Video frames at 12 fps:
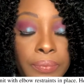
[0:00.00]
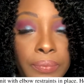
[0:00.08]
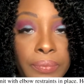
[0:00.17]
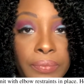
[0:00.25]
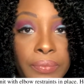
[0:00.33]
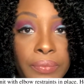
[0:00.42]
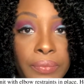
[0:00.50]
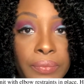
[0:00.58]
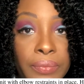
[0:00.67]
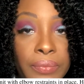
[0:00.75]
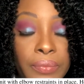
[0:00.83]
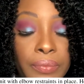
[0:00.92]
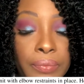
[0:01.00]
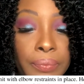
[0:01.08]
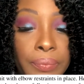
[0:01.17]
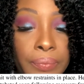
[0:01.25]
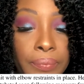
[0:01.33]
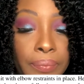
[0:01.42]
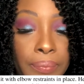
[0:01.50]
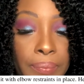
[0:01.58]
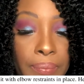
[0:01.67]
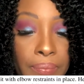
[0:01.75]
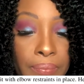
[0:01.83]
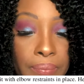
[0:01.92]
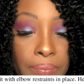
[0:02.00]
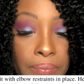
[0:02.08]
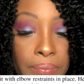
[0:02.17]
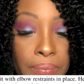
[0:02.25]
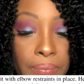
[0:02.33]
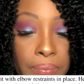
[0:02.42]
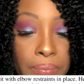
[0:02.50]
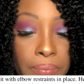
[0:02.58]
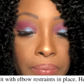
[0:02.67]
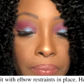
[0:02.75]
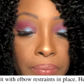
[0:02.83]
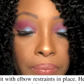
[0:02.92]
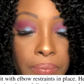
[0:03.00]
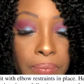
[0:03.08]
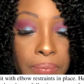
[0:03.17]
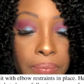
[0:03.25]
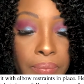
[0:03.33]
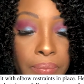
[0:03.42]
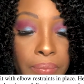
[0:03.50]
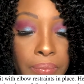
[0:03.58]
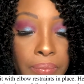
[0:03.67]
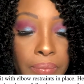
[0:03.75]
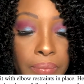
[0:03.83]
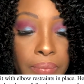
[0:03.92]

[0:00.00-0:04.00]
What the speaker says: Nothing is said.